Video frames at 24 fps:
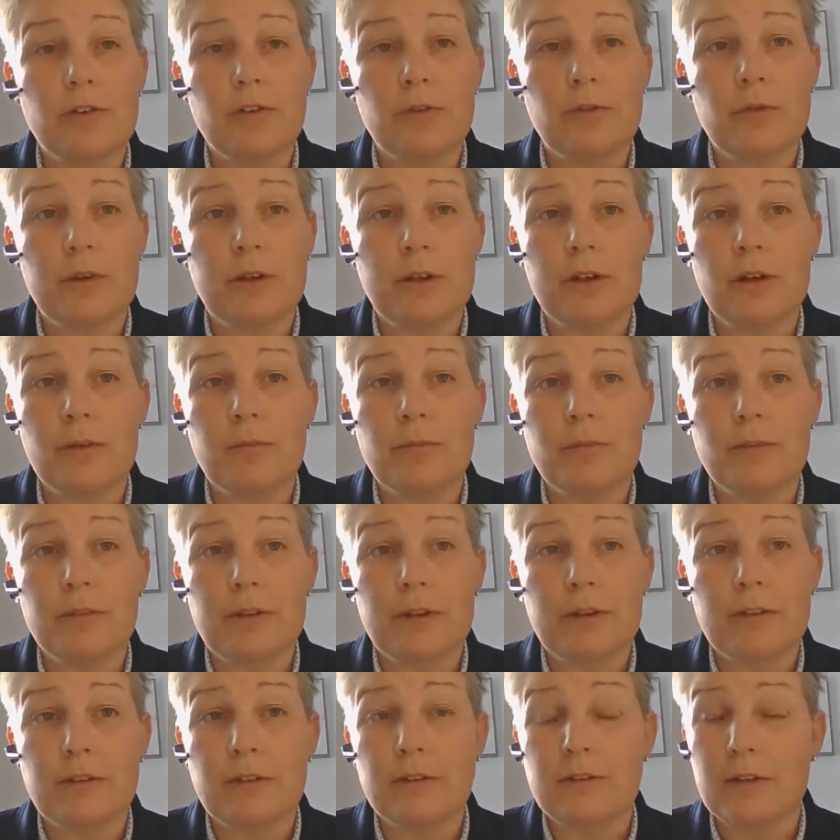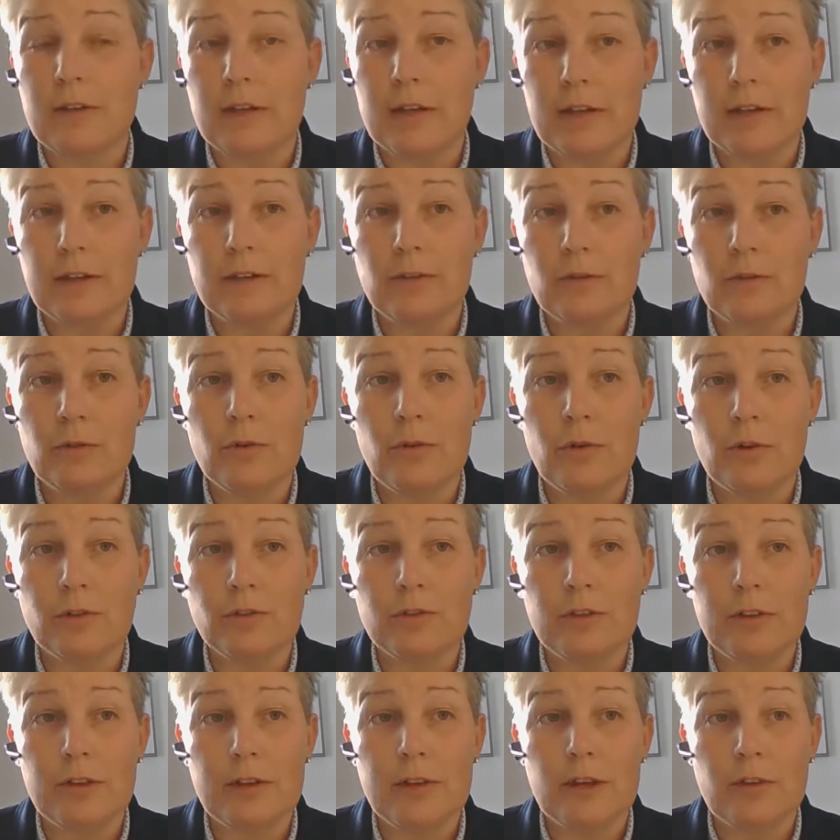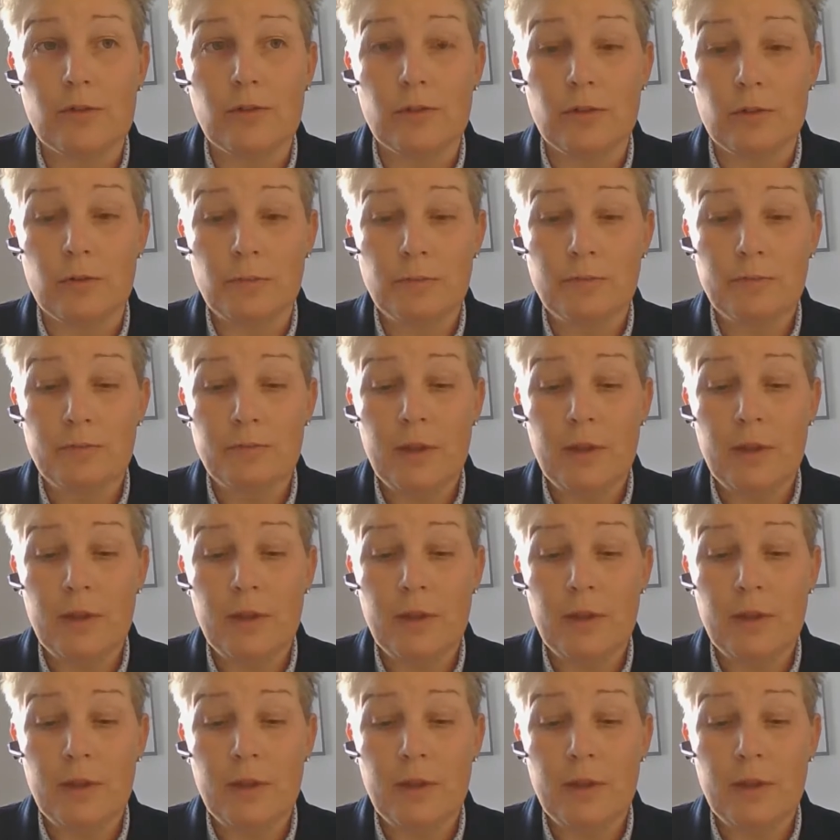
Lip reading: So it comes, as I say, at no cost to the Council.